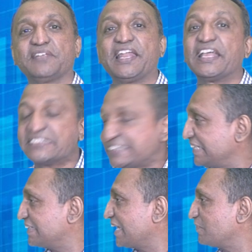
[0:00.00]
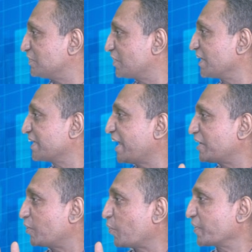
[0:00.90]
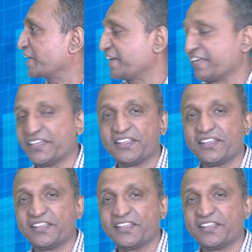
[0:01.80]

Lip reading: And I state that, Vishal, categorically.